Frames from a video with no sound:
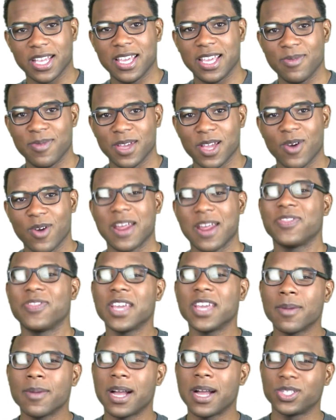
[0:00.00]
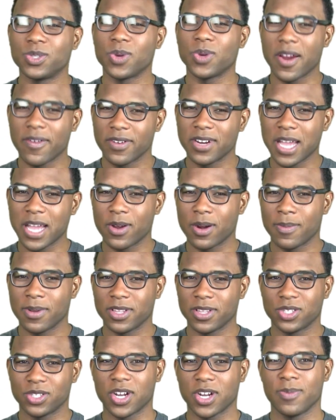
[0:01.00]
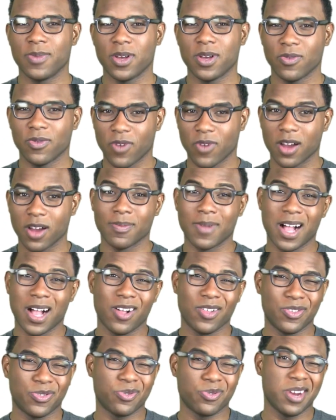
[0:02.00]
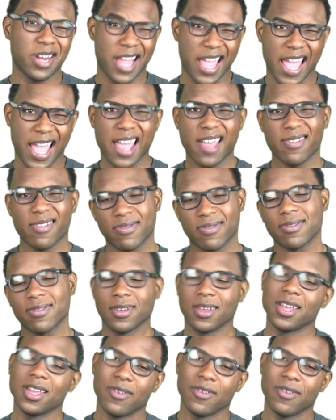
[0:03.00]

and keep me going. I think about you every day when I'm on the treadmill on mile three and a half,